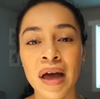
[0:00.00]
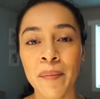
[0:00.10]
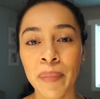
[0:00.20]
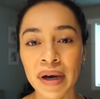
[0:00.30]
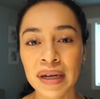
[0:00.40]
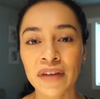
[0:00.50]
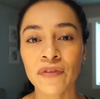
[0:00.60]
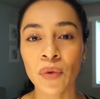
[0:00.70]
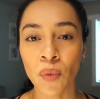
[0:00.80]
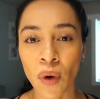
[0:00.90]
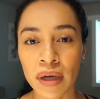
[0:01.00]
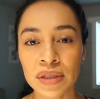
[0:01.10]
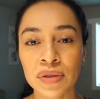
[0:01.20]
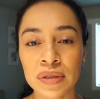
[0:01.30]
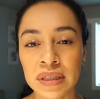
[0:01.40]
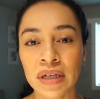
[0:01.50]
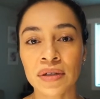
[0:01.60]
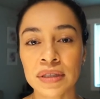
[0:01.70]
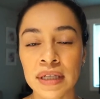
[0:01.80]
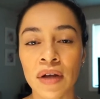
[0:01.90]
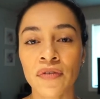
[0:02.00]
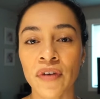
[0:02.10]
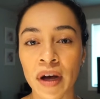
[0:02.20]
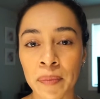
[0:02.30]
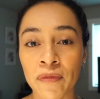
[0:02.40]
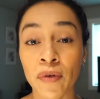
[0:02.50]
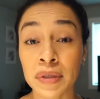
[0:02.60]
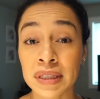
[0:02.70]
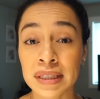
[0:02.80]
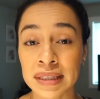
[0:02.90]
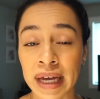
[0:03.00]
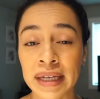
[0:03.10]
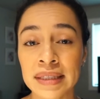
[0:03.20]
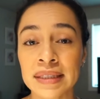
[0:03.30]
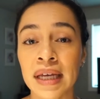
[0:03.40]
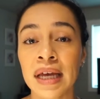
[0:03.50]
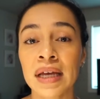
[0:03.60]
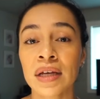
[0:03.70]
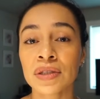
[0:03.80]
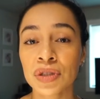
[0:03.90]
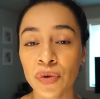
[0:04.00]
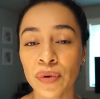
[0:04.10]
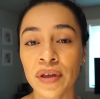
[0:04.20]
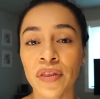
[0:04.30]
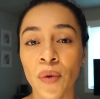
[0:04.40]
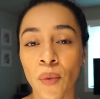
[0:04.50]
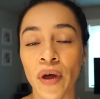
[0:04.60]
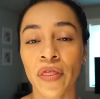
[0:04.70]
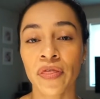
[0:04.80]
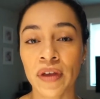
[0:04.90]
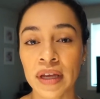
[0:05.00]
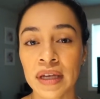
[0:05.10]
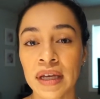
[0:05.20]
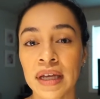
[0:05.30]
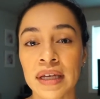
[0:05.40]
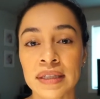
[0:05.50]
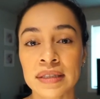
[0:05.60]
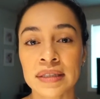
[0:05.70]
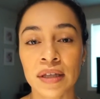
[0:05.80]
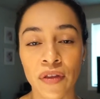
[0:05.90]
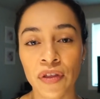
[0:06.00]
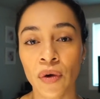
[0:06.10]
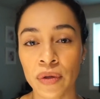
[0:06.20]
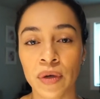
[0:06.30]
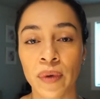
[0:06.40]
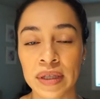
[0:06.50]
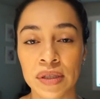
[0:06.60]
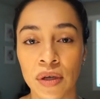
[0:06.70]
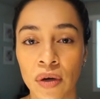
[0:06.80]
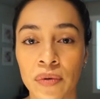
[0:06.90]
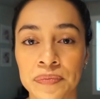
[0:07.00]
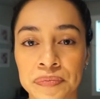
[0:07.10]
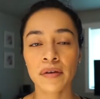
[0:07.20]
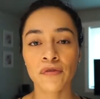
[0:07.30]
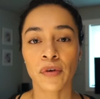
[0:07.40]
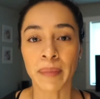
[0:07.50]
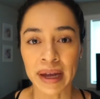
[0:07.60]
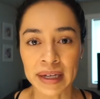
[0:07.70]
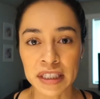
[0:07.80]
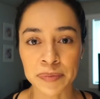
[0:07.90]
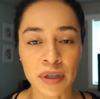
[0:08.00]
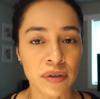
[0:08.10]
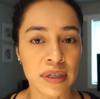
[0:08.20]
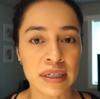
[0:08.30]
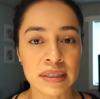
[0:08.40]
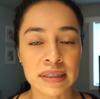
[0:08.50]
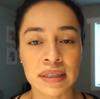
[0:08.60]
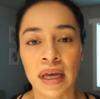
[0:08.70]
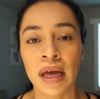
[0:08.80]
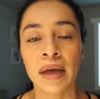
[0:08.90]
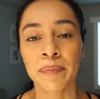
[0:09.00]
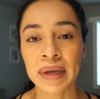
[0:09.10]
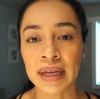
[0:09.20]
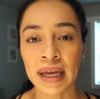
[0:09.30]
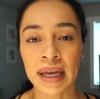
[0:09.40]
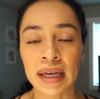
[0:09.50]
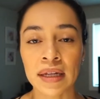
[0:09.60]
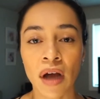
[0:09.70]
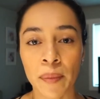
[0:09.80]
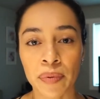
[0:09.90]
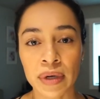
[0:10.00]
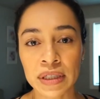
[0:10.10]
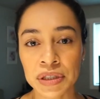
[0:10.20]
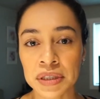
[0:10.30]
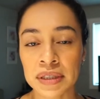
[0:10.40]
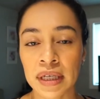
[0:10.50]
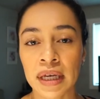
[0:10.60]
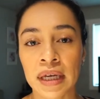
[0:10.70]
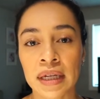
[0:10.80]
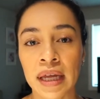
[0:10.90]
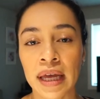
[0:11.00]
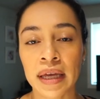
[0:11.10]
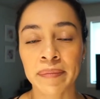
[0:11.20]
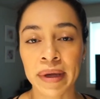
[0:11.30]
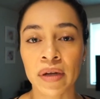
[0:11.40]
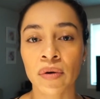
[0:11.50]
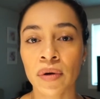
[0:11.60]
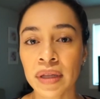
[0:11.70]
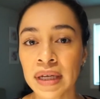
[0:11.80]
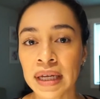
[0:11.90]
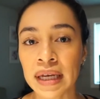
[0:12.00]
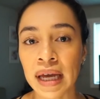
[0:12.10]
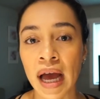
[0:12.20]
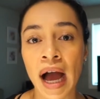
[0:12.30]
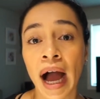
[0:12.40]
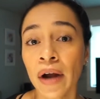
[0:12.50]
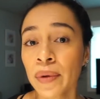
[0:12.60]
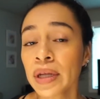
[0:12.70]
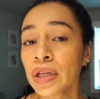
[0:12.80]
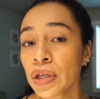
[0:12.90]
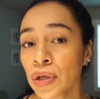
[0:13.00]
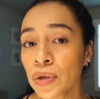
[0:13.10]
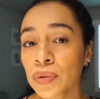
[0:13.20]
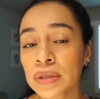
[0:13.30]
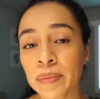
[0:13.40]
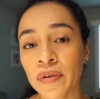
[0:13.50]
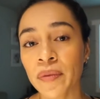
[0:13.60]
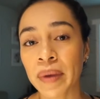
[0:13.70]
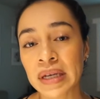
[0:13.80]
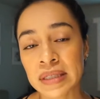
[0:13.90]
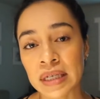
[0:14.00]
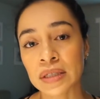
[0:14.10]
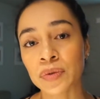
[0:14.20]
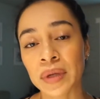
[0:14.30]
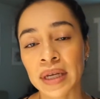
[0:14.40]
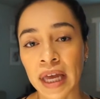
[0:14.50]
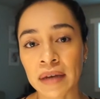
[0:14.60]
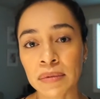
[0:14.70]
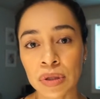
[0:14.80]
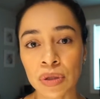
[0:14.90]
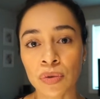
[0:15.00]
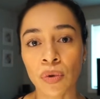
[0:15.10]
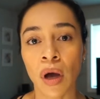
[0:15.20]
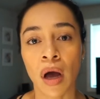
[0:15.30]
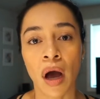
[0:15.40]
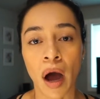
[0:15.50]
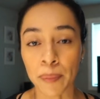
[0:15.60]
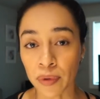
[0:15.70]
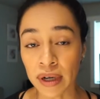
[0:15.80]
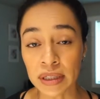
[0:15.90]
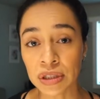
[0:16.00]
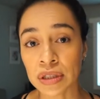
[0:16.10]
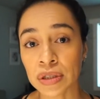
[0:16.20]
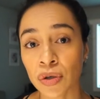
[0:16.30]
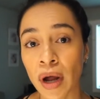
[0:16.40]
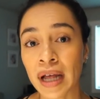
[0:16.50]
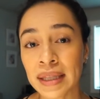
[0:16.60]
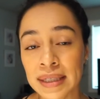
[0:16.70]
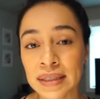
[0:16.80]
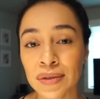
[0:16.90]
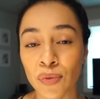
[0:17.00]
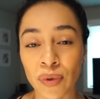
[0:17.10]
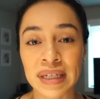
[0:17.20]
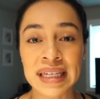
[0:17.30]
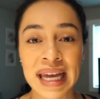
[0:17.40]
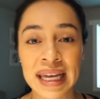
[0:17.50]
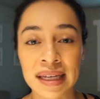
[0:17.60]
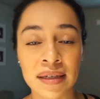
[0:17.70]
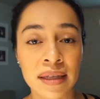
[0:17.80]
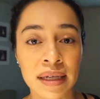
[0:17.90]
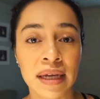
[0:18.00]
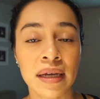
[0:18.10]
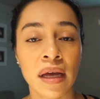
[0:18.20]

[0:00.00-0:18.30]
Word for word: But if you want to set yourself up for success, doing the one thing is the only way to go. From my experience, being in operations in a medical clinic, I already knew some of the basics when it came to operations, or at least running a clinic.